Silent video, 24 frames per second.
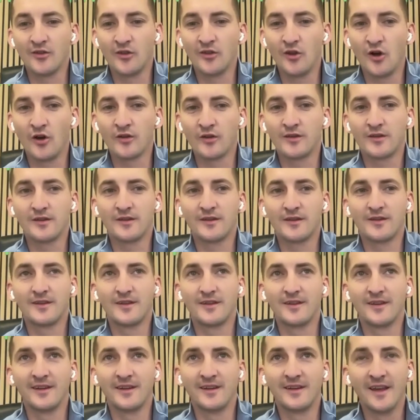not
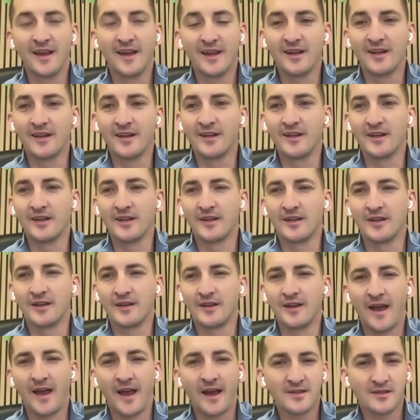getting
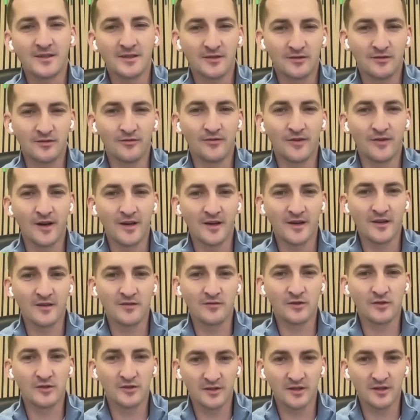access to finance
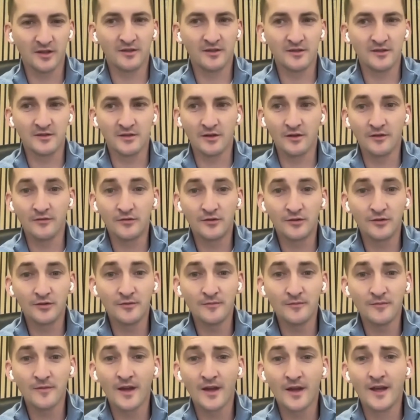which they deserve to,
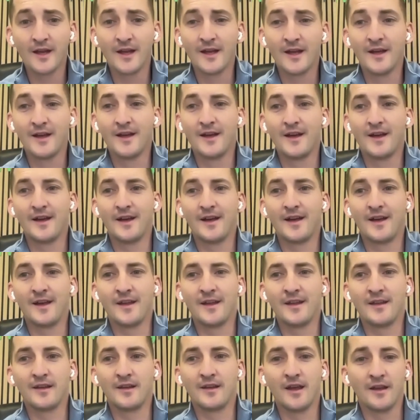
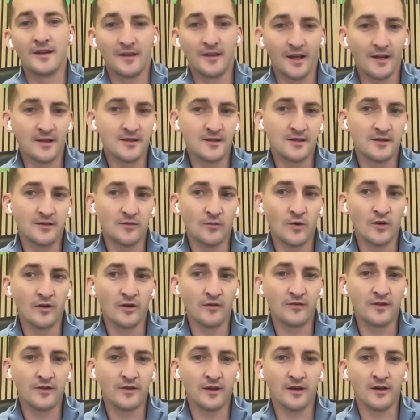and that's one
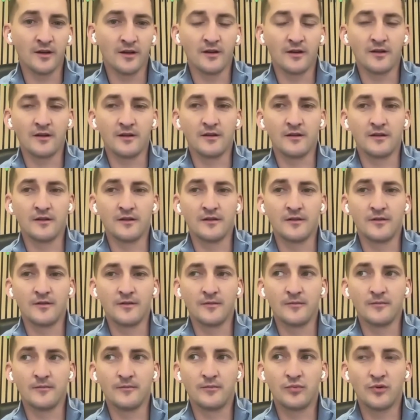of the
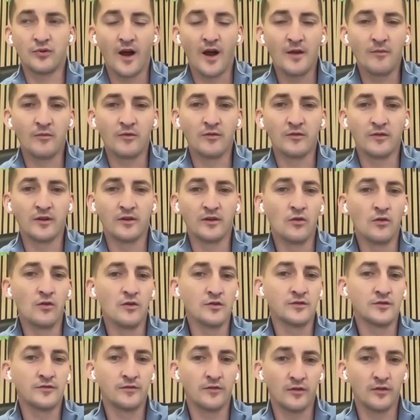primary
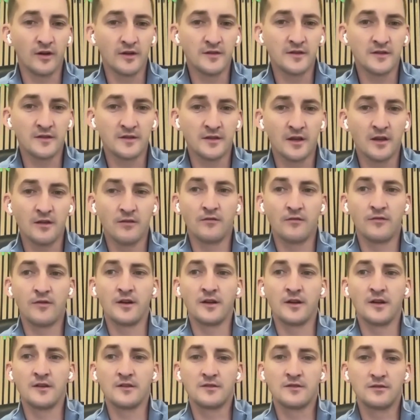goals for us as
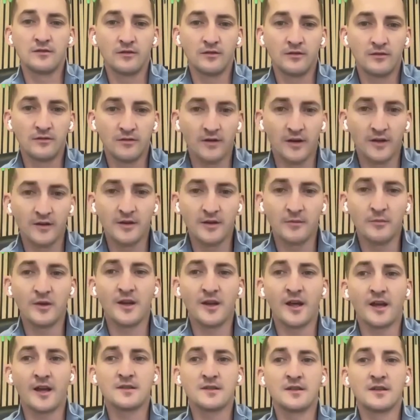HeavyFinance, to create them an
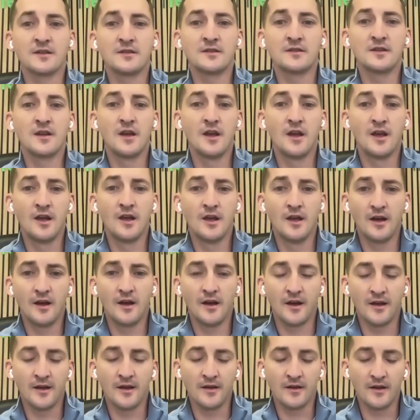access
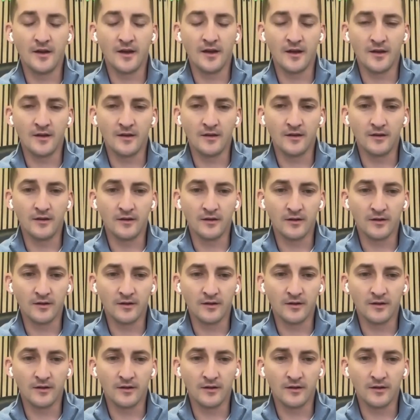and